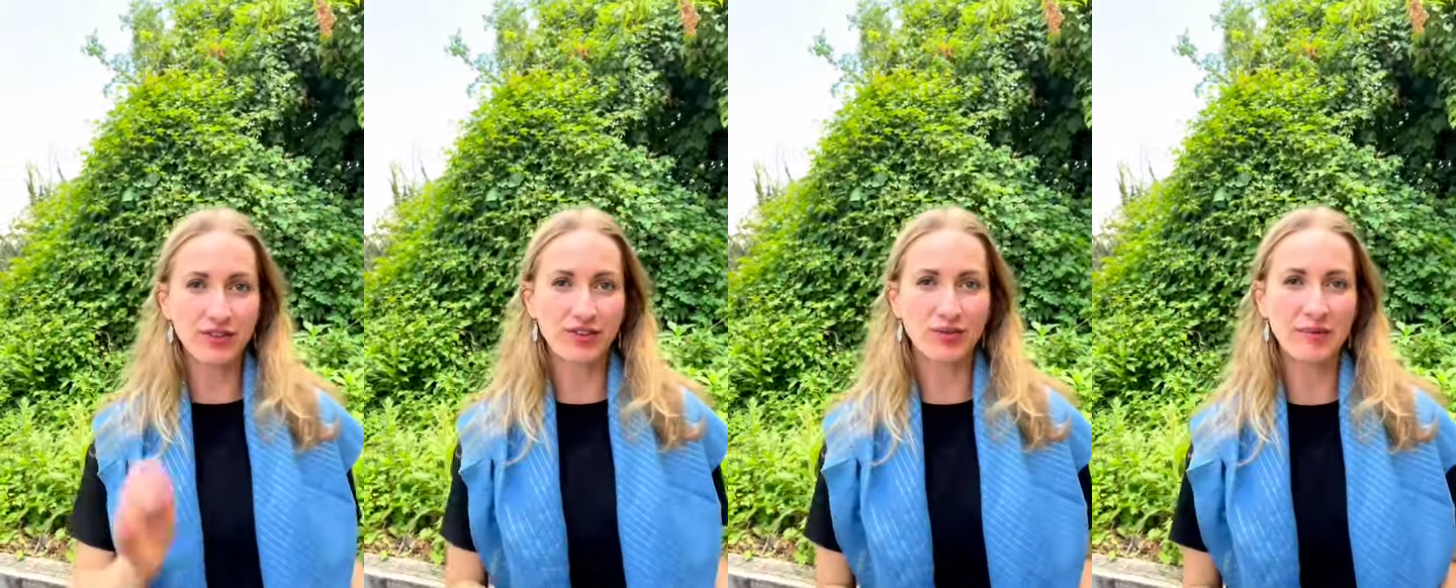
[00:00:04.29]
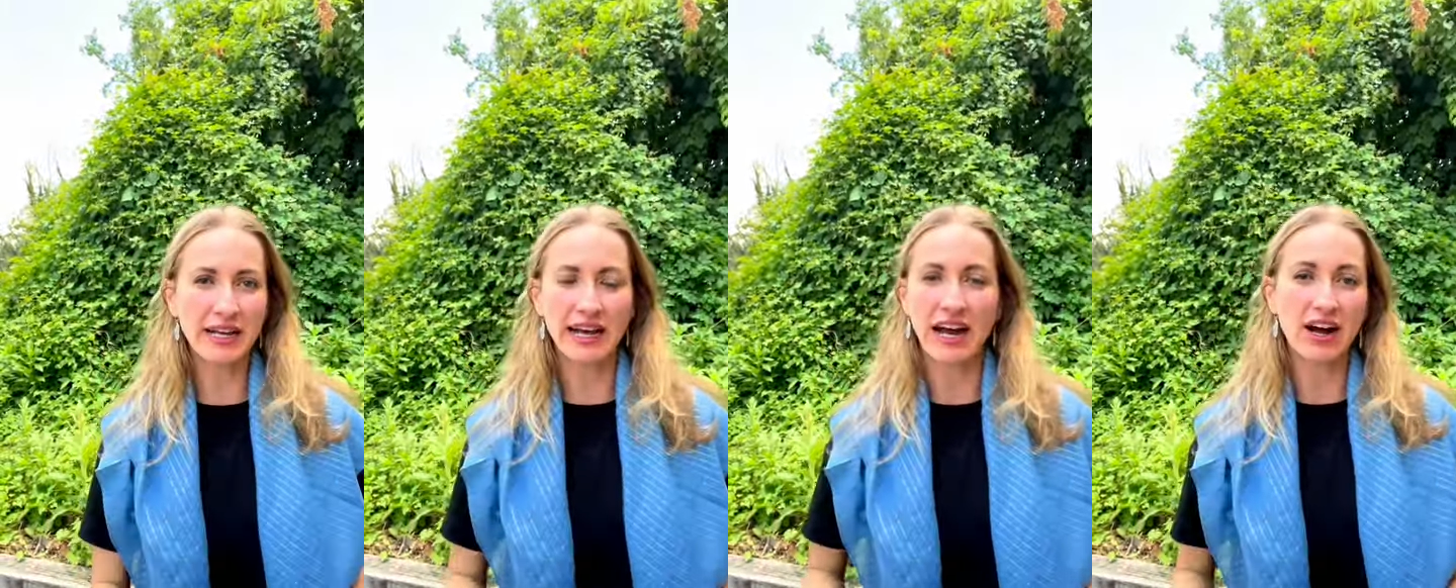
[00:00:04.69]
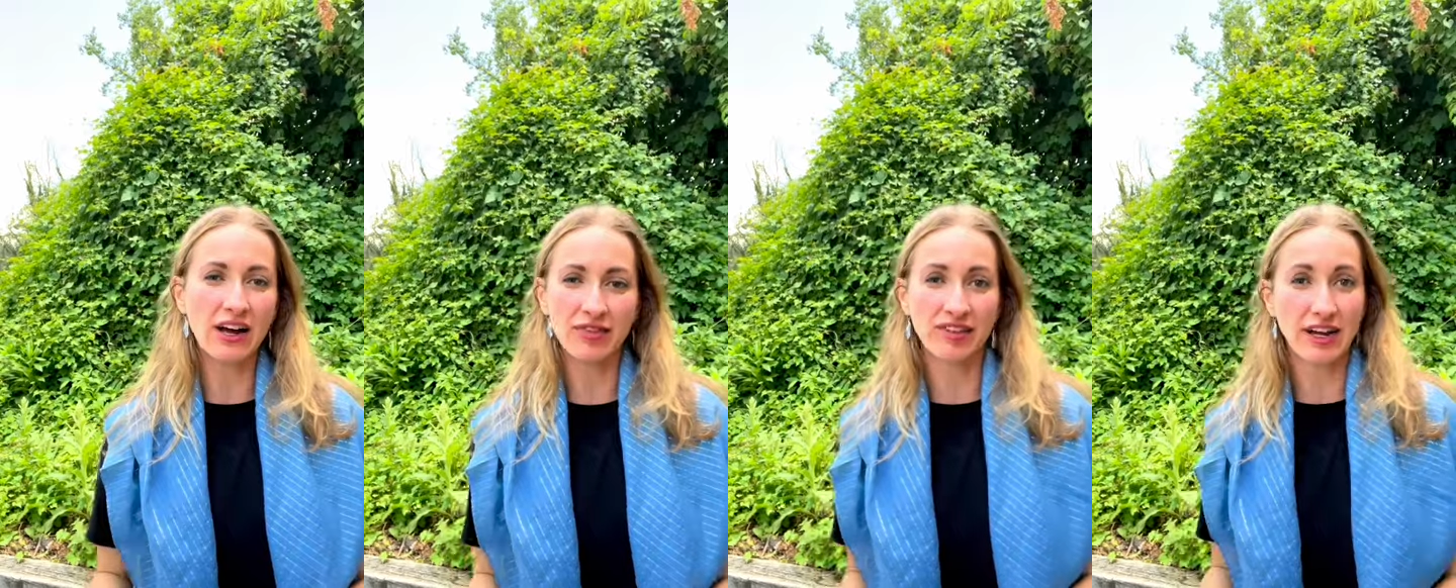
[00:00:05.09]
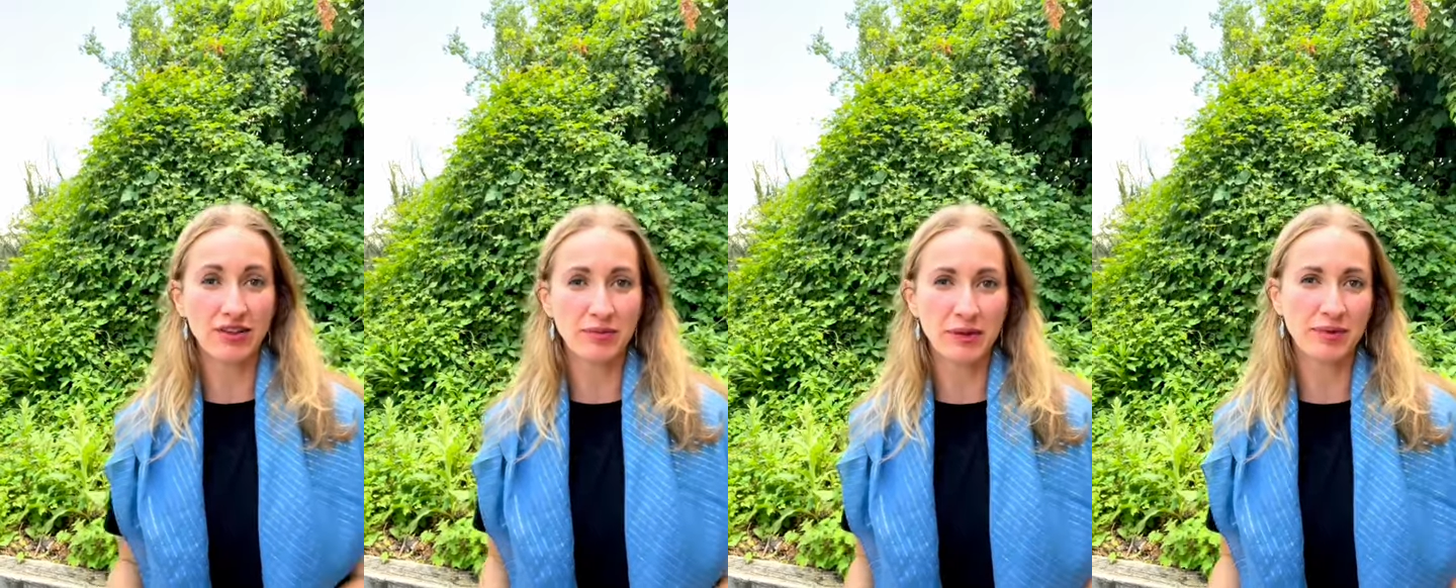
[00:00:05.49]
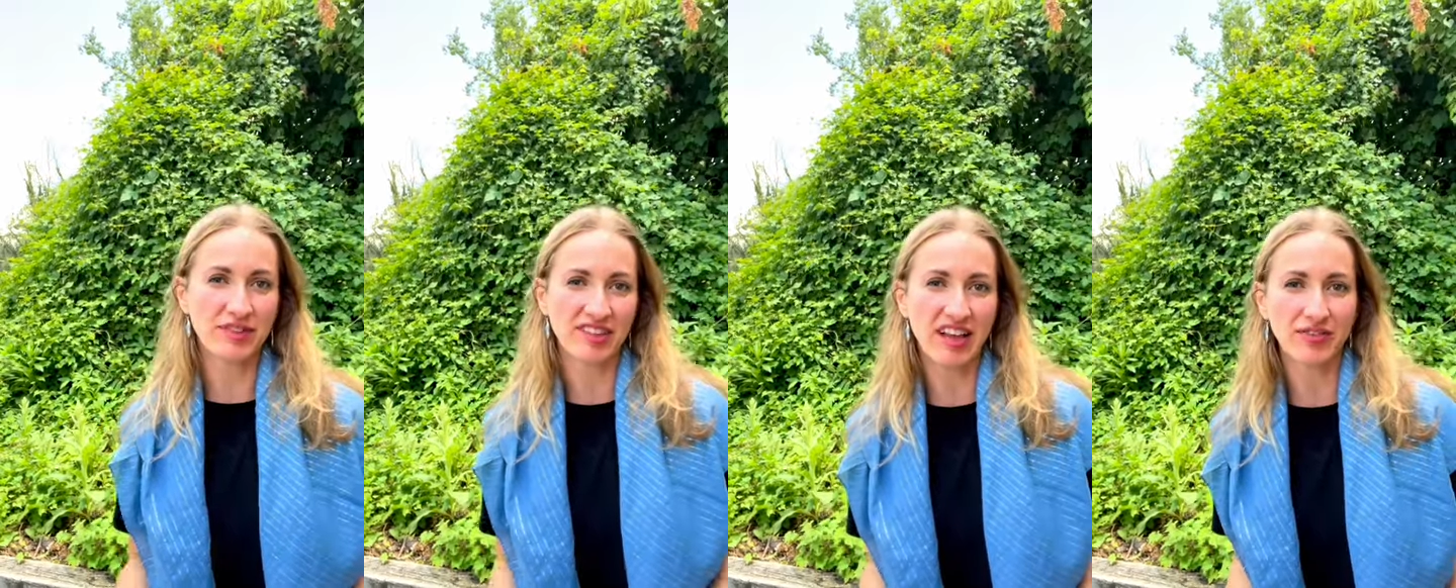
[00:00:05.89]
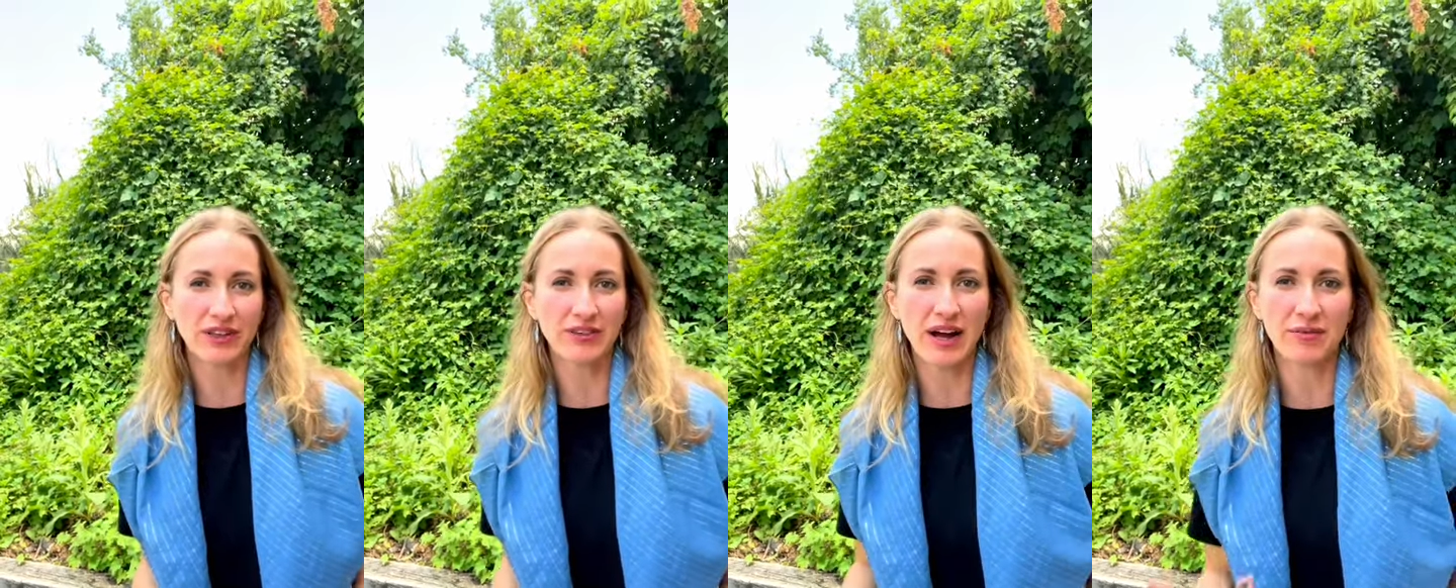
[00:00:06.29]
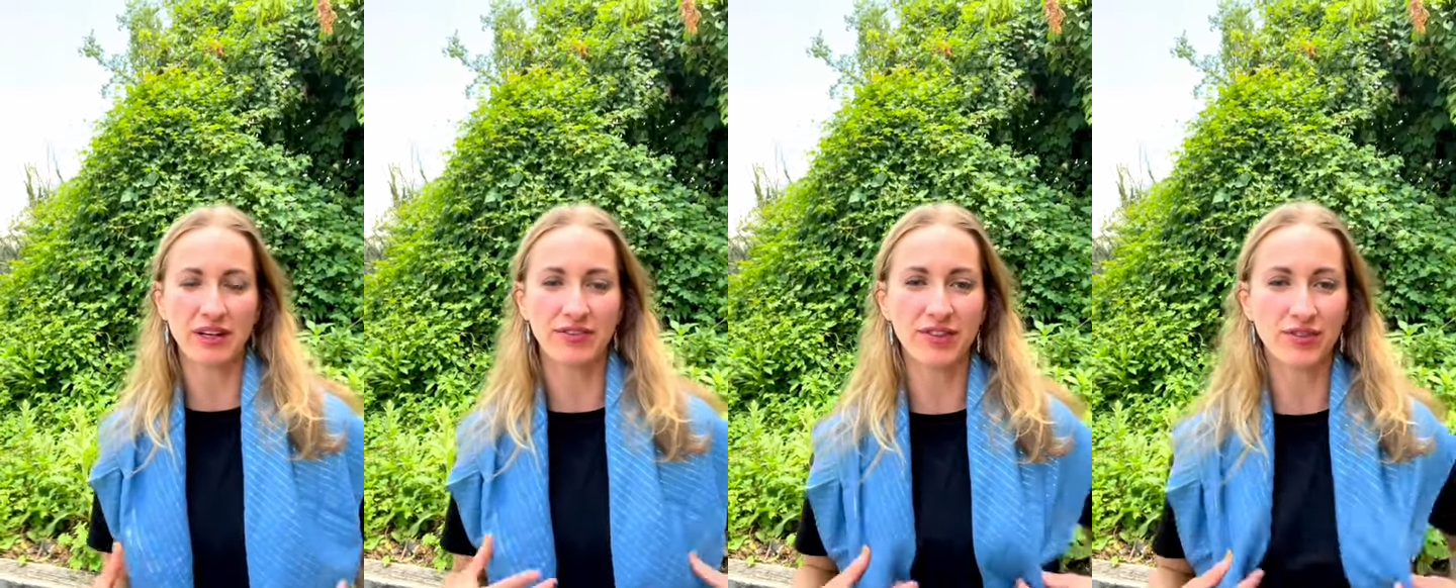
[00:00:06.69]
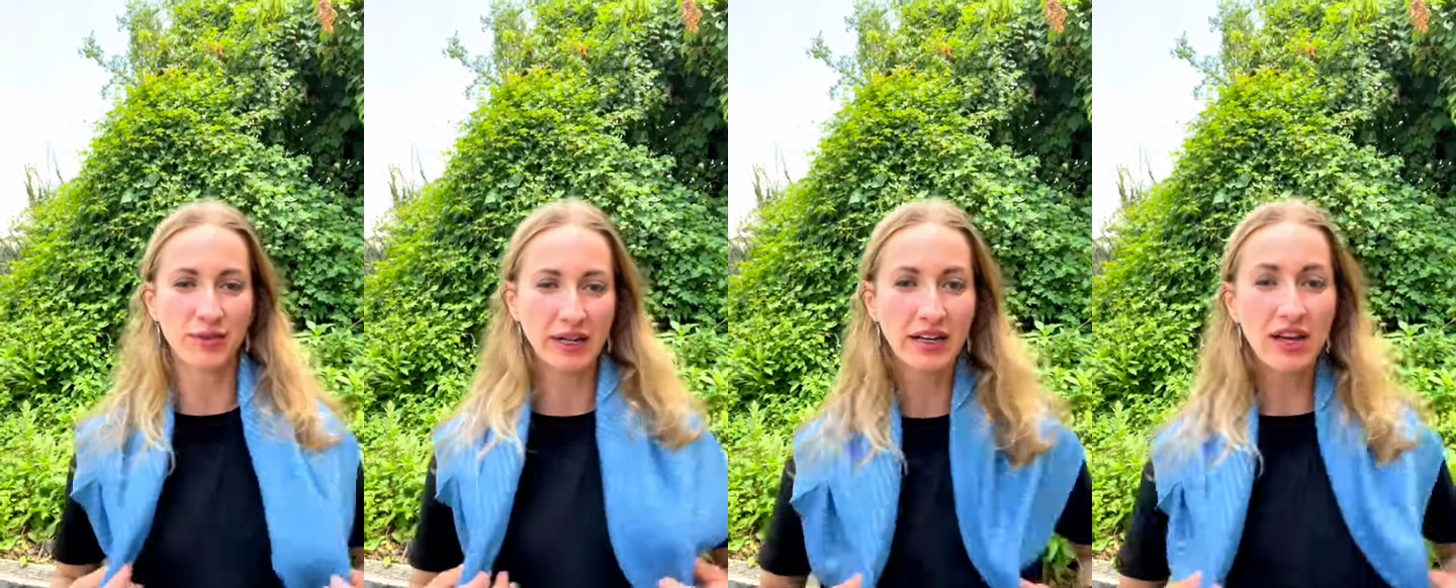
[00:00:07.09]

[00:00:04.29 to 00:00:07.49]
for swimming and how I've seen other people successfully wrap their hair for swimming.